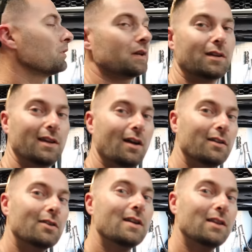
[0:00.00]
We're gonna get
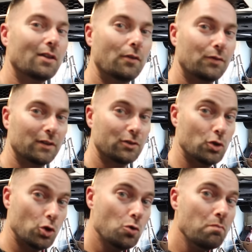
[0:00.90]
underneath of this
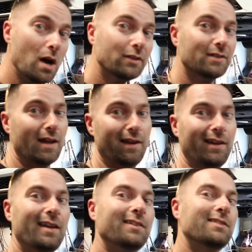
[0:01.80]
new Mustang
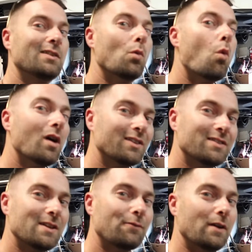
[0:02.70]
and see what's
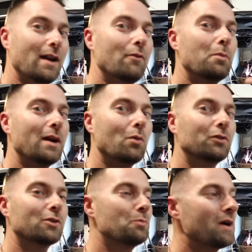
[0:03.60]
different. Everybody
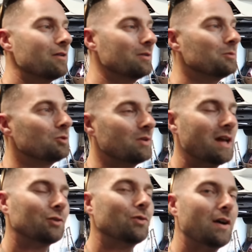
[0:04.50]
wants to compare them to the
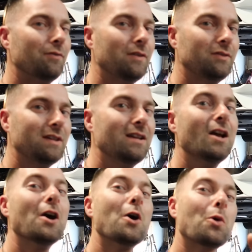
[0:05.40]
S550.
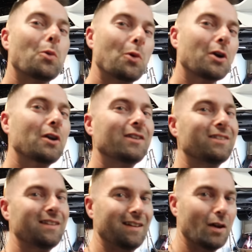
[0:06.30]
We're gonna
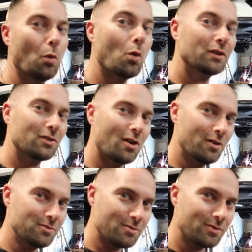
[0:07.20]
see what's
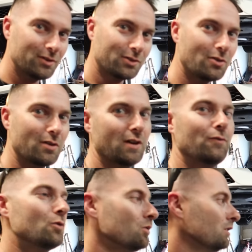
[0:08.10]
under the skirt,
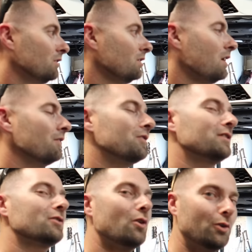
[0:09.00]
if you will, of
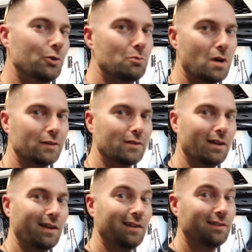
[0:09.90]
this all new
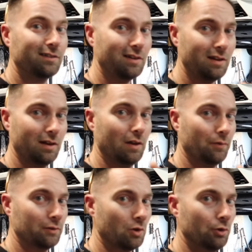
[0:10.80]
Mustang and see
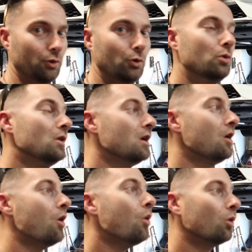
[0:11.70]
if it's all new
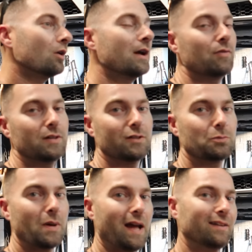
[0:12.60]
or have they
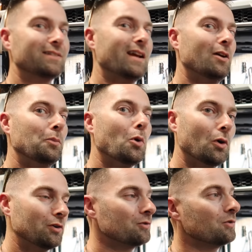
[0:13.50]
just passed down
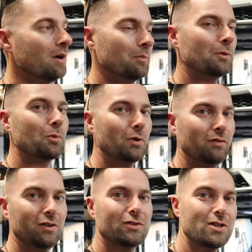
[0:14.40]
parts from the
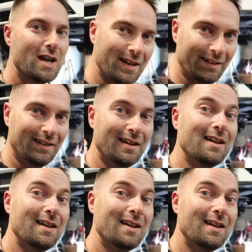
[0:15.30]
previous gen.